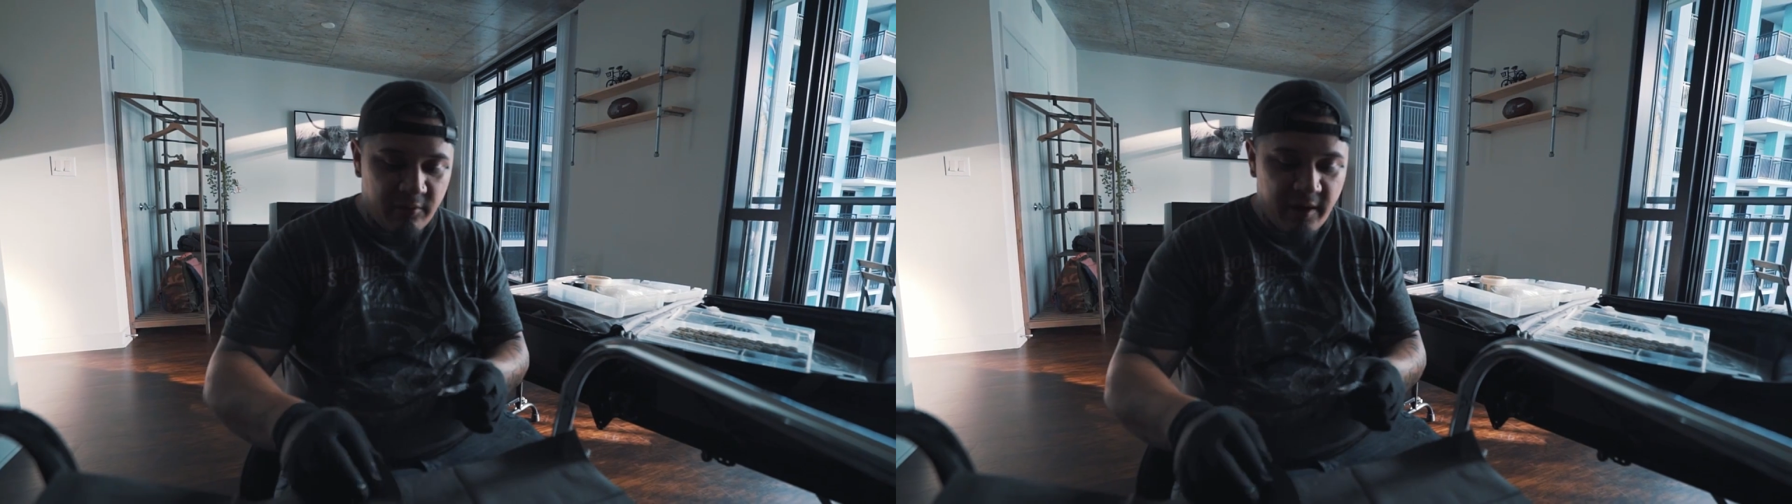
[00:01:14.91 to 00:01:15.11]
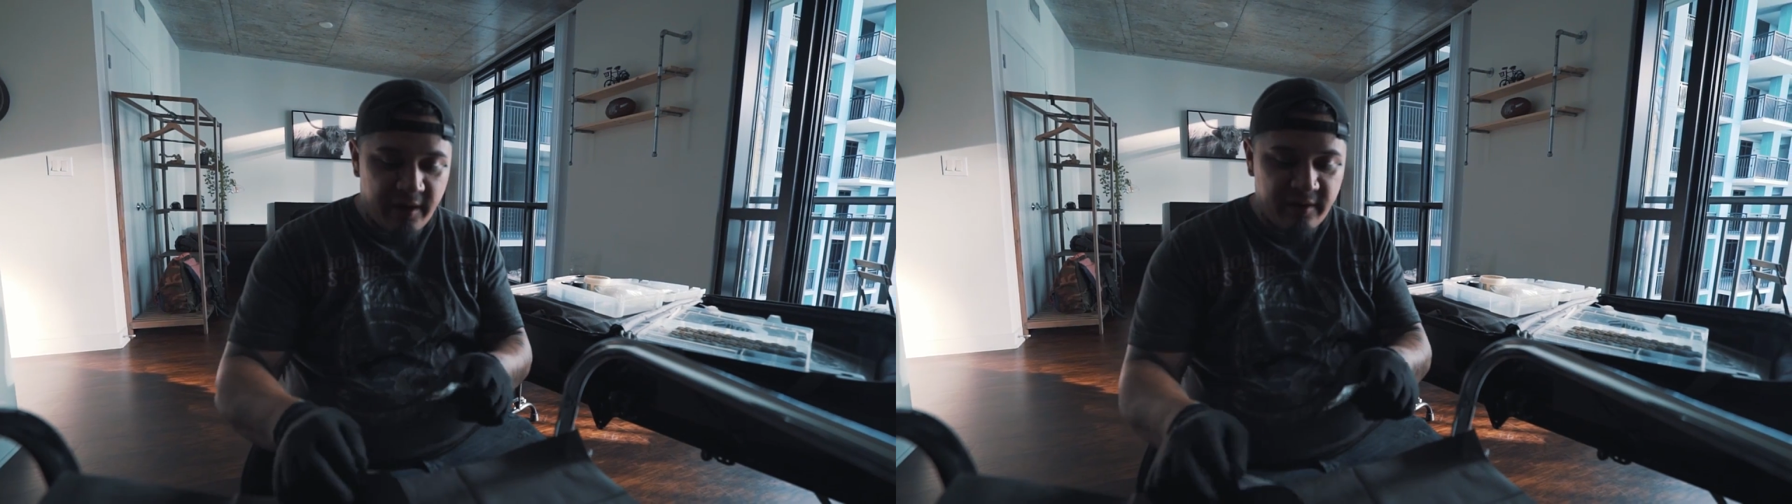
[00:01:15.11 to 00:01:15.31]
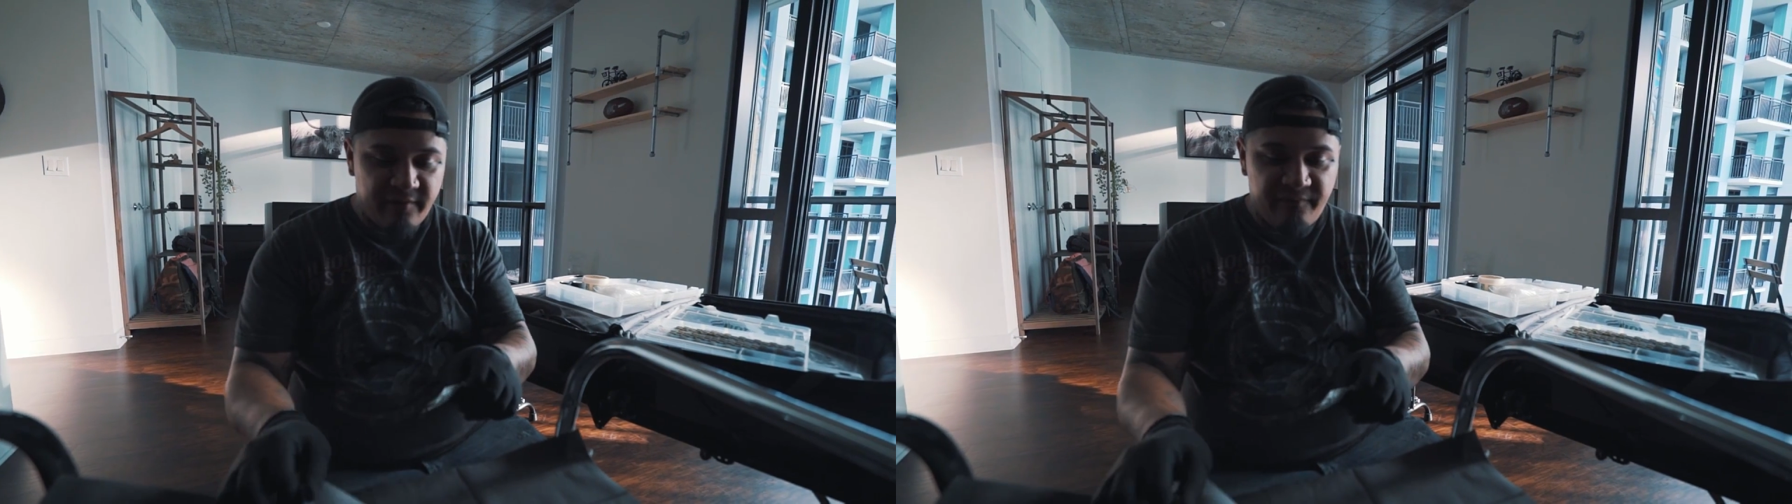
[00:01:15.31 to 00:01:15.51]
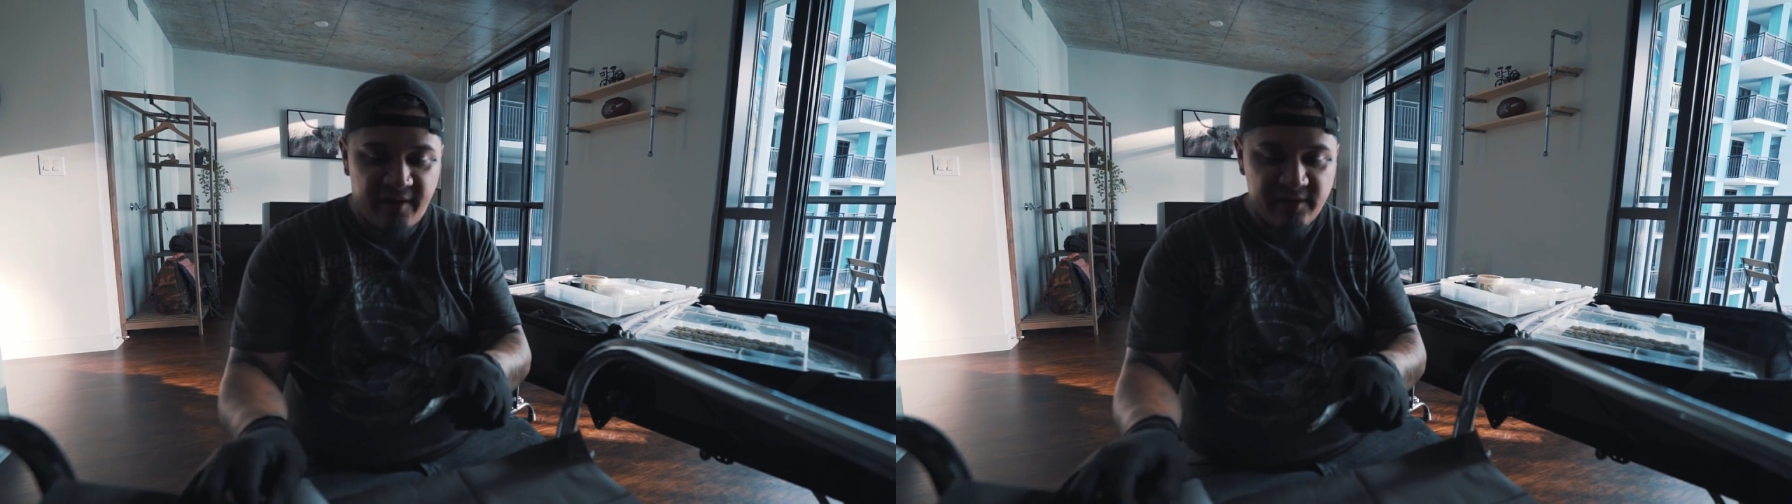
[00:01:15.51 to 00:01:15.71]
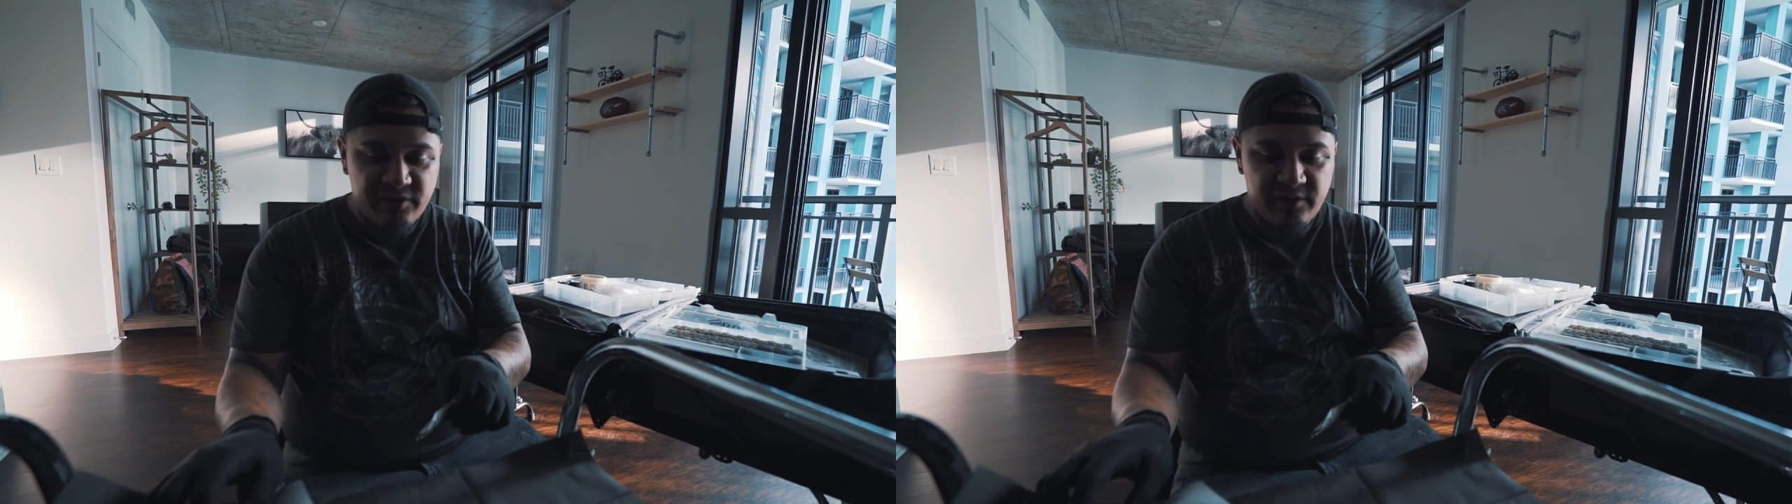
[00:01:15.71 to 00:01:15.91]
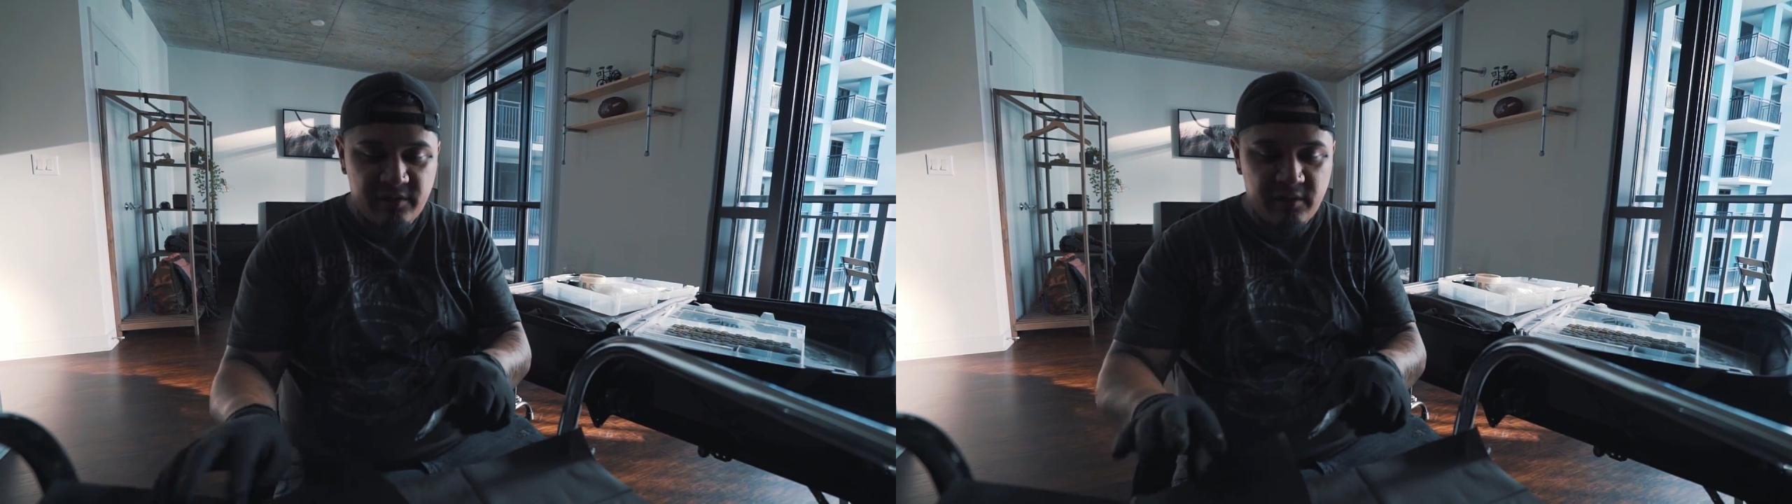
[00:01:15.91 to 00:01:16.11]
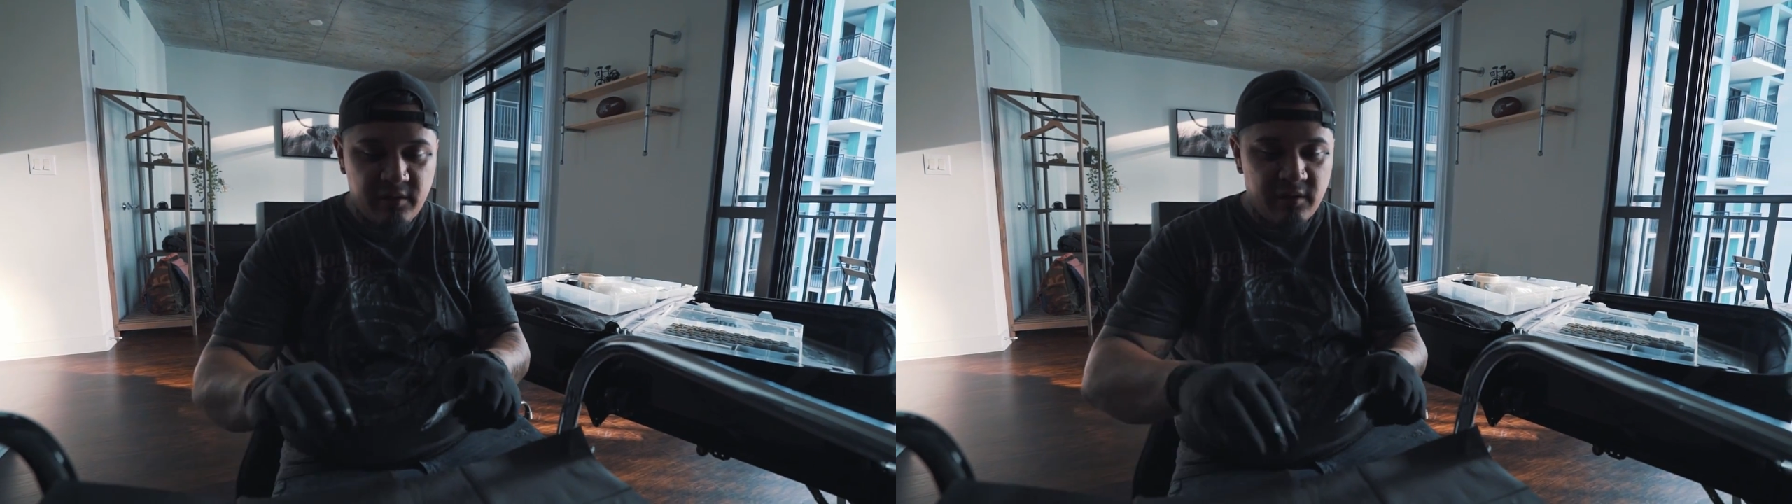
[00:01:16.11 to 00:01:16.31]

or at a convention.